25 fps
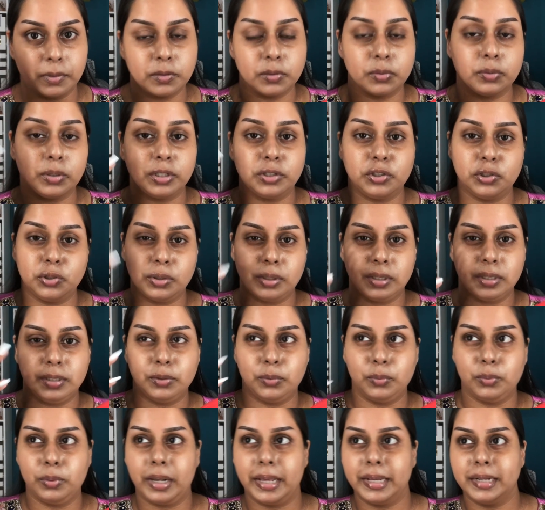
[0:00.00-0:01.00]
so that you can
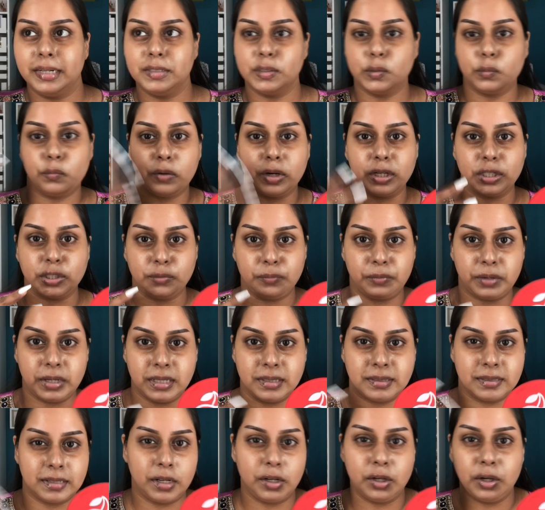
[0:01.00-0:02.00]
do like this fresh
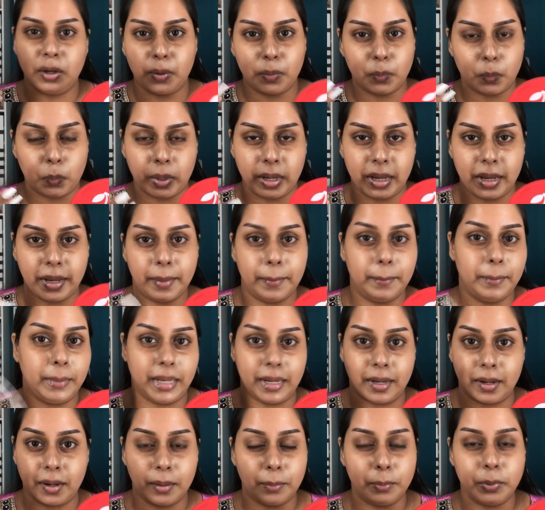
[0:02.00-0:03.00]
face and not wear
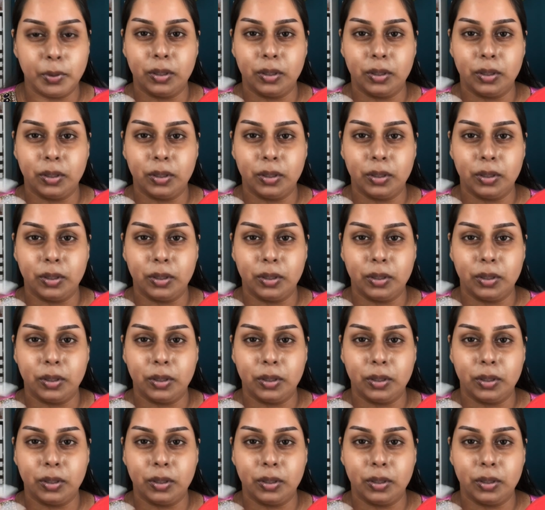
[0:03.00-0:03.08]
makeup.